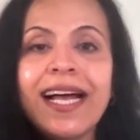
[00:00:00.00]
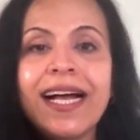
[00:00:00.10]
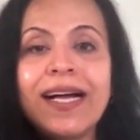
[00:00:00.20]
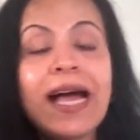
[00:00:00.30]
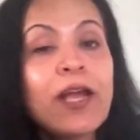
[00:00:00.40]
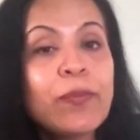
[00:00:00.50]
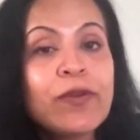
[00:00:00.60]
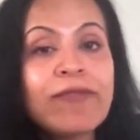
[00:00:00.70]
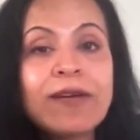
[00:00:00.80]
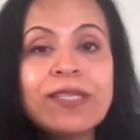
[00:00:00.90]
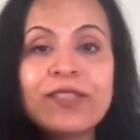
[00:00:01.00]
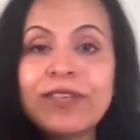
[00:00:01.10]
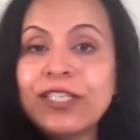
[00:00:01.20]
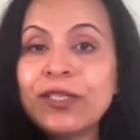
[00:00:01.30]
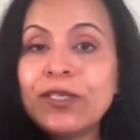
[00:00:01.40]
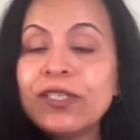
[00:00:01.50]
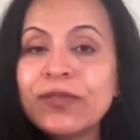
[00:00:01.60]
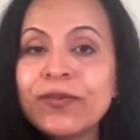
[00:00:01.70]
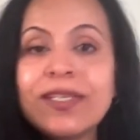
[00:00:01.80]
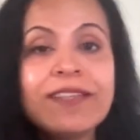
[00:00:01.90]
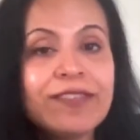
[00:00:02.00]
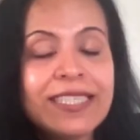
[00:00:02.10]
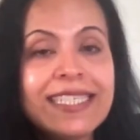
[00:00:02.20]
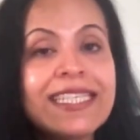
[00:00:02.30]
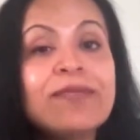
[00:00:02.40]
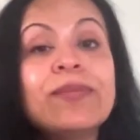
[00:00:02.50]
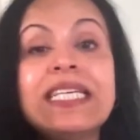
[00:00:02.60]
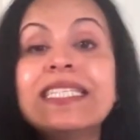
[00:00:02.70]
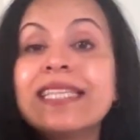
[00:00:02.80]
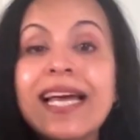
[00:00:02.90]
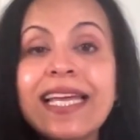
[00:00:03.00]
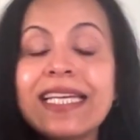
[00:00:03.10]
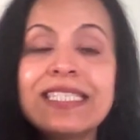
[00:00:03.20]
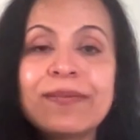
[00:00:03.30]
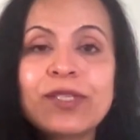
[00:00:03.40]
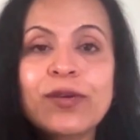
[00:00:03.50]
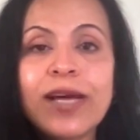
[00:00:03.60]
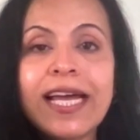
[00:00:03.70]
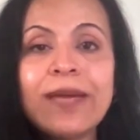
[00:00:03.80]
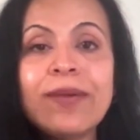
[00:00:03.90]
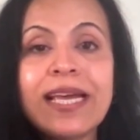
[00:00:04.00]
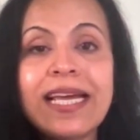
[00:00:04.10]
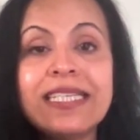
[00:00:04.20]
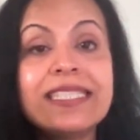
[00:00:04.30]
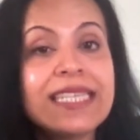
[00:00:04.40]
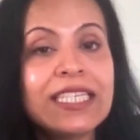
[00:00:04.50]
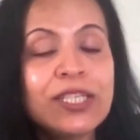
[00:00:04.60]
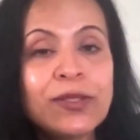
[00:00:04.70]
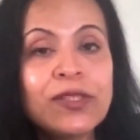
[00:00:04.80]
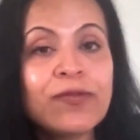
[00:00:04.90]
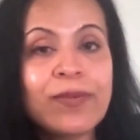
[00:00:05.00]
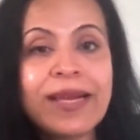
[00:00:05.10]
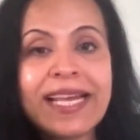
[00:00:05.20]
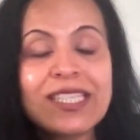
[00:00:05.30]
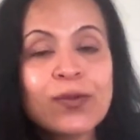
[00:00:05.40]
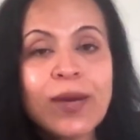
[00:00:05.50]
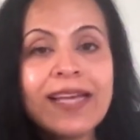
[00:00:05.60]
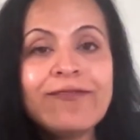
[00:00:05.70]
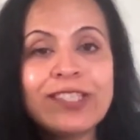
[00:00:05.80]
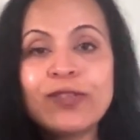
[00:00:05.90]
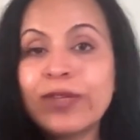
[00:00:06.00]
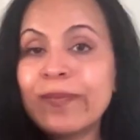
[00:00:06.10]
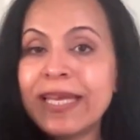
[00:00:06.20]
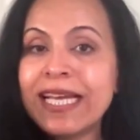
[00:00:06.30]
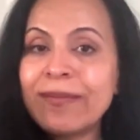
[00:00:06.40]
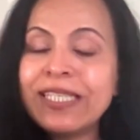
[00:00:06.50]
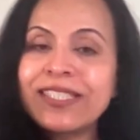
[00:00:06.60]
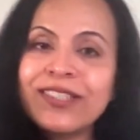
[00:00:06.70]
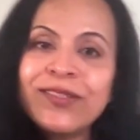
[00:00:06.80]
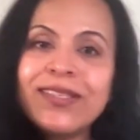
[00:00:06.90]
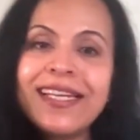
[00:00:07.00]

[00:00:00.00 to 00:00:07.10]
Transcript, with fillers: Uh, I hope you found this video useful. If you did, then please like and subscribe and stay tuned for my next one, which will be coming soon.